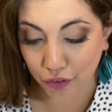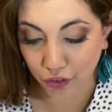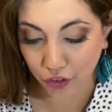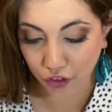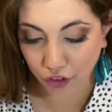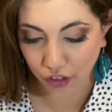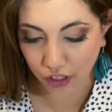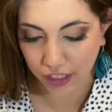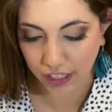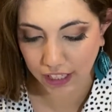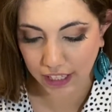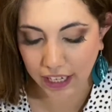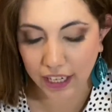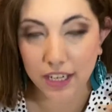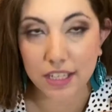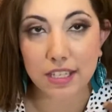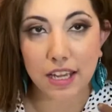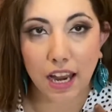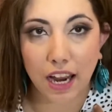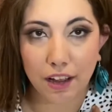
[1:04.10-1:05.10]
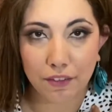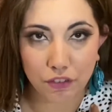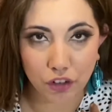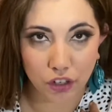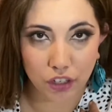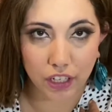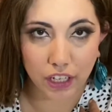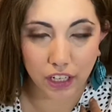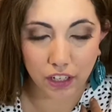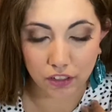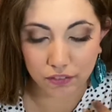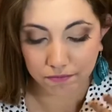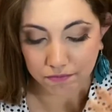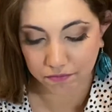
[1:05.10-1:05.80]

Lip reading: curly ladies. I have curly hair,